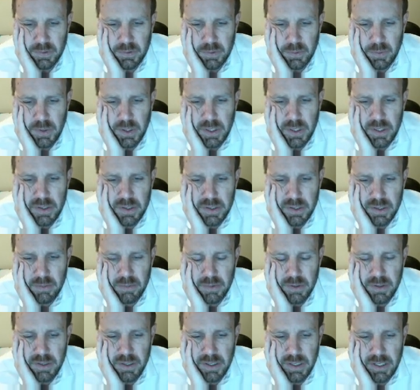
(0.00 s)
What is
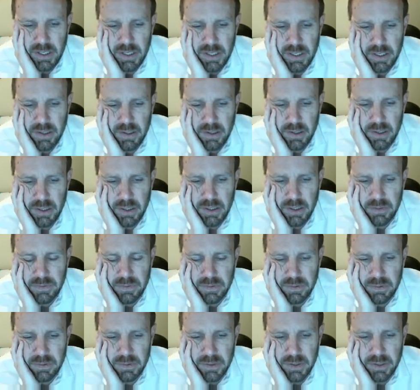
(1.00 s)
something that I can
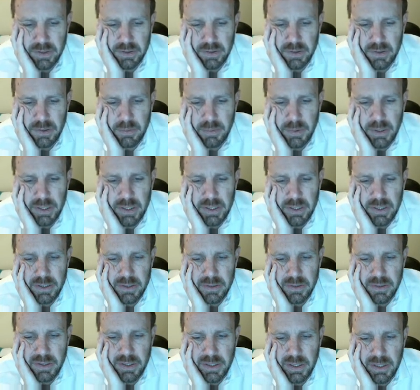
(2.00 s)
offer that nobody
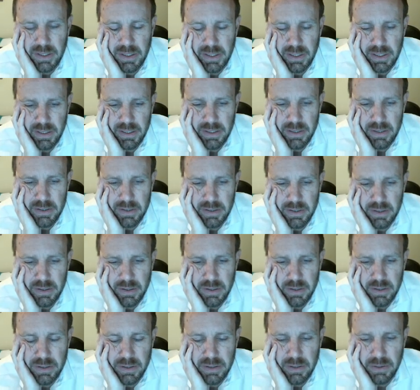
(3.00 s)
else has?
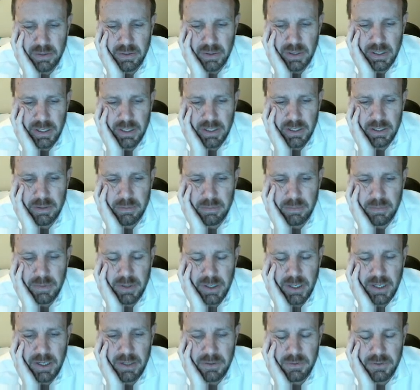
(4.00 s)
So I am
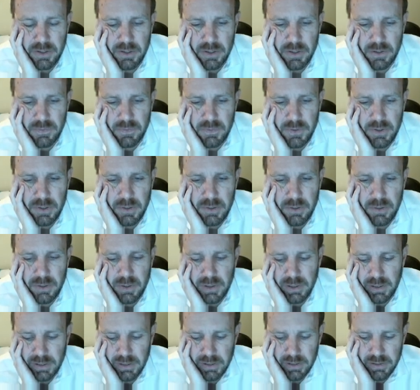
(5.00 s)
not just
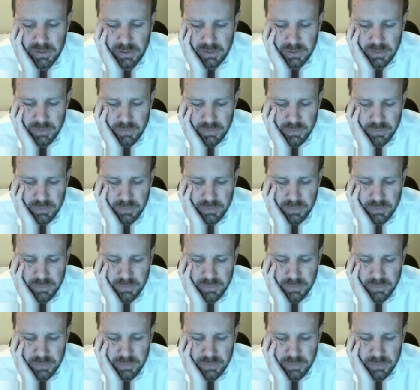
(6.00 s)
viewed as